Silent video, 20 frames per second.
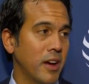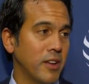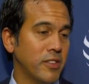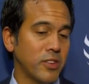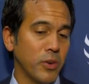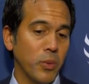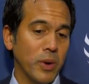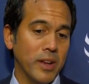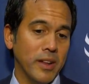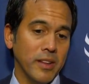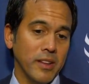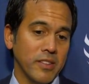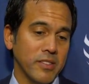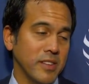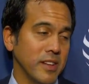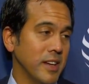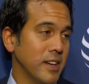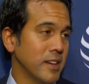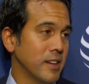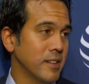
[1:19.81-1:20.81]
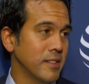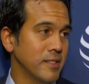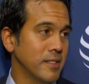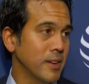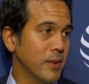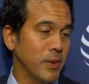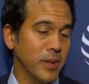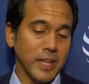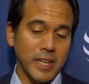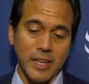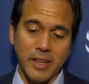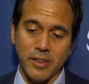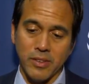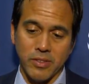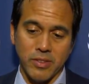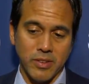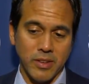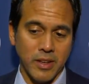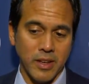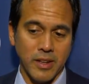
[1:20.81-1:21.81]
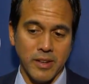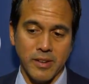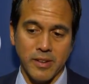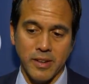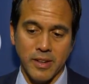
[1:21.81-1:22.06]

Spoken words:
to win in this league. It really is. And